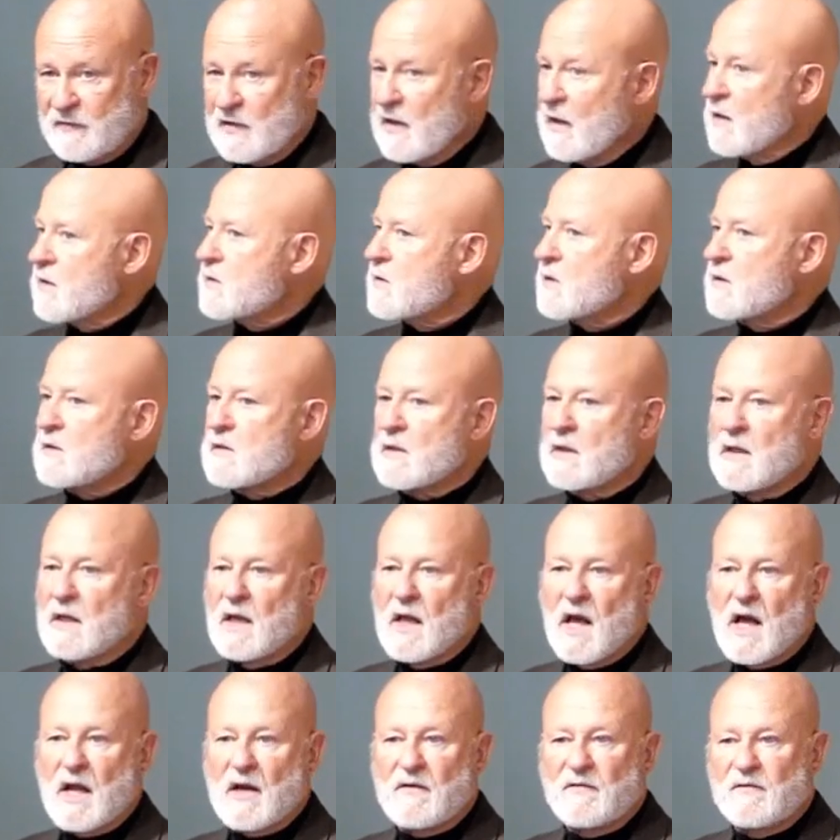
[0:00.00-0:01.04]
This is a
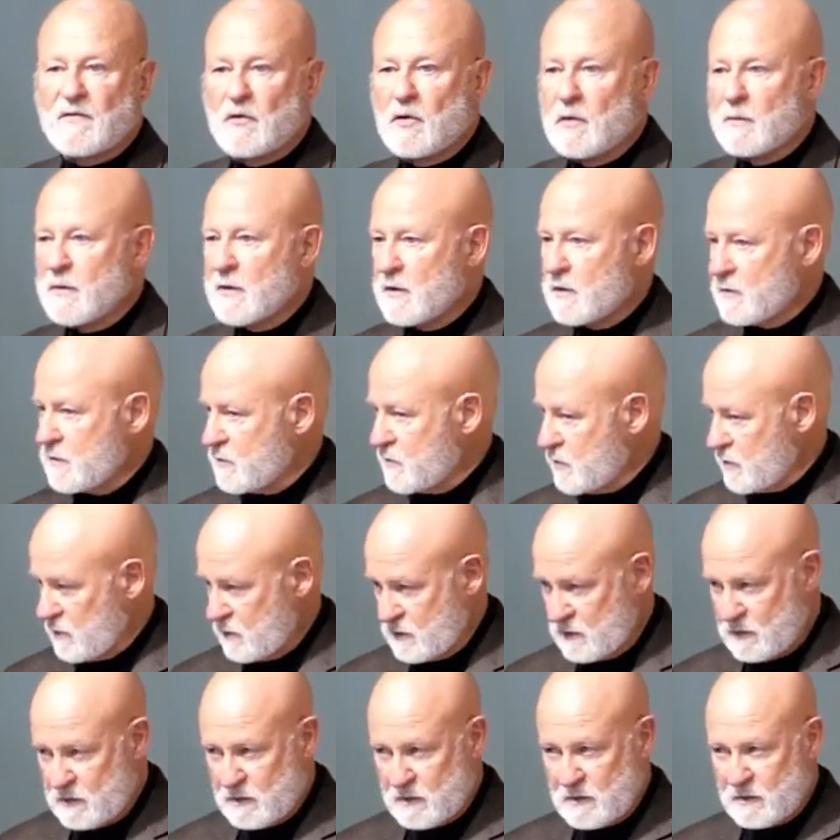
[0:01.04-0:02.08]
lot of verbiage.
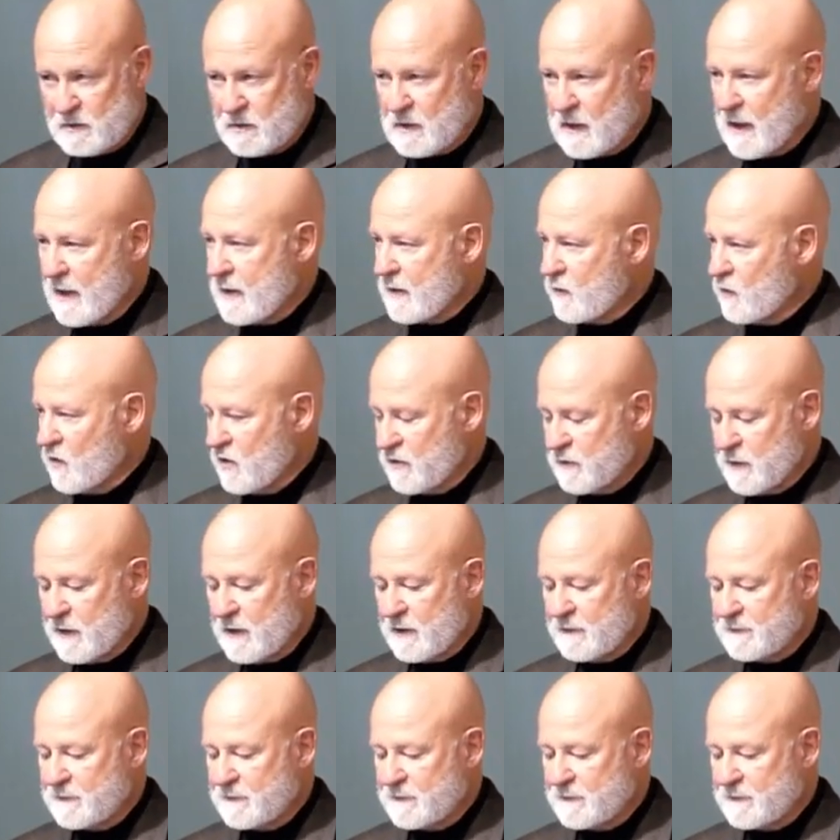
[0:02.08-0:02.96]
Hang with me.